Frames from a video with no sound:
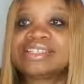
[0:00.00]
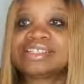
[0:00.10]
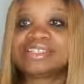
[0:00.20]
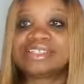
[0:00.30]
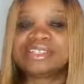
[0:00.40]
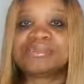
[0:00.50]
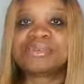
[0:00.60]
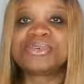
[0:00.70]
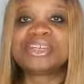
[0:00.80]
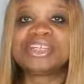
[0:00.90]
Good
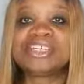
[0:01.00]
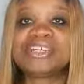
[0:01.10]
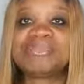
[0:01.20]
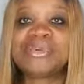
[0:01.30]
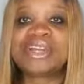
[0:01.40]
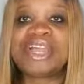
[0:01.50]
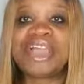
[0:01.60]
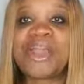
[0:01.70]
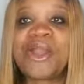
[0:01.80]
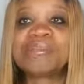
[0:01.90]
morning, good morning. Hey,
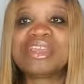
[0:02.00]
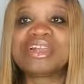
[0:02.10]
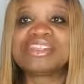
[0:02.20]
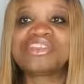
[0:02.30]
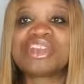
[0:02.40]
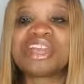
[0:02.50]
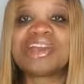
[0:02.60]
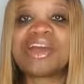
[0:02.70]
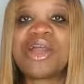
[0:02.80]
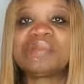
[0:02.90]
Harpy Andrea,
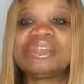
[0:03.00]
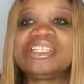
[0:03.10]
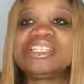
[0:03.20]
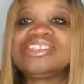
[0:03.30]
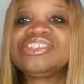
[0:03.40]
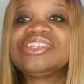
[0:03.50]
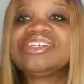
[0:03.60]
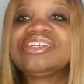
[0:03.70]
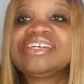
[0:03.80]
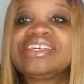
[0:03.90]
Harpy Tisha.
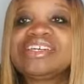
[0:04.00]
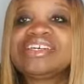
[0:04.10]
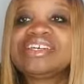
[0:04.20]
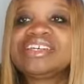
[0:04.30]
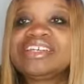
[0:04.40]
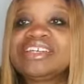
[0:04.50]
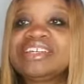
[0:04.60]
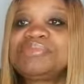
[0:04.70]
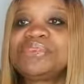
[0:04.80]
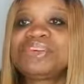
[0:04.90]
Good
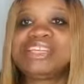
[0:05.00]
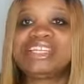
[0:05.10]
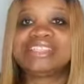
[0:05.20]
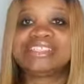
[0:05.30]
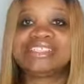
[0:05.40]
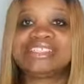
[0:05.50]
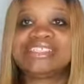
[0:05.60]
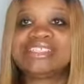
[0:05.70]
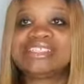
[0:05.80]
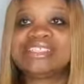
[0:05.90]
morning.
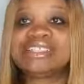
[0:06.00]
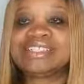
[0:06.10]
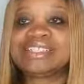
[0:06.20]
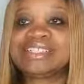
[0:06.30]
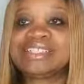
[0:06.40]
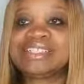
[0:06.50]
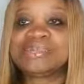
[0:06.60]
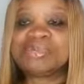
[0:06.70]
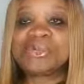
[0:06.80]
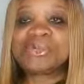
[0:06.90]
Good
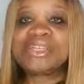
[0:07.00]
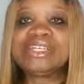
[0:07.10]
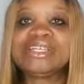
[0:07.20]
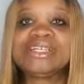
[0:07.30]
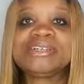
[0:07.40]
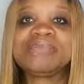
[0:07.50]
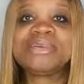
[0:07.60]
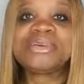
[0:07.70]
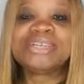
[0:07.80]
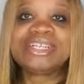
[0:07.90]
morning, good
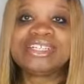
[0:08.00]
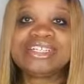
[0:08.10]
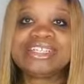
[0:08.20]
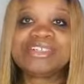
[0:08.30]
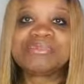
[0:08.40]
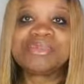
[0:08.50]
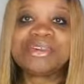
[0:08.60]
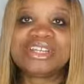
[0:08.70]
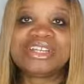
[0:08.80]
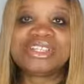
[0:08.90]
morning, good
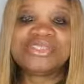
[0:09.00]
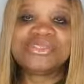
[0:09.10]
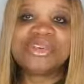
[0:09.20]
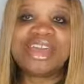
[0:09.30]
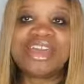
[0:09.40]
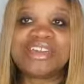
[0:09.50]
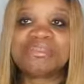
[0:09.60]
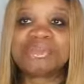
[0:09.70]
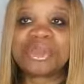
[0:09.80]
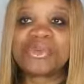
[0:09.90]
morning to
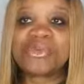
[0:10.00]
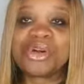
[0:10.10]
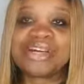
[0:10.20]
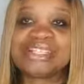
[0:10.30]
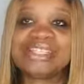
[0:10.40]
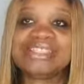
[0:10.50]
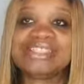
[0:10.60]
everyone.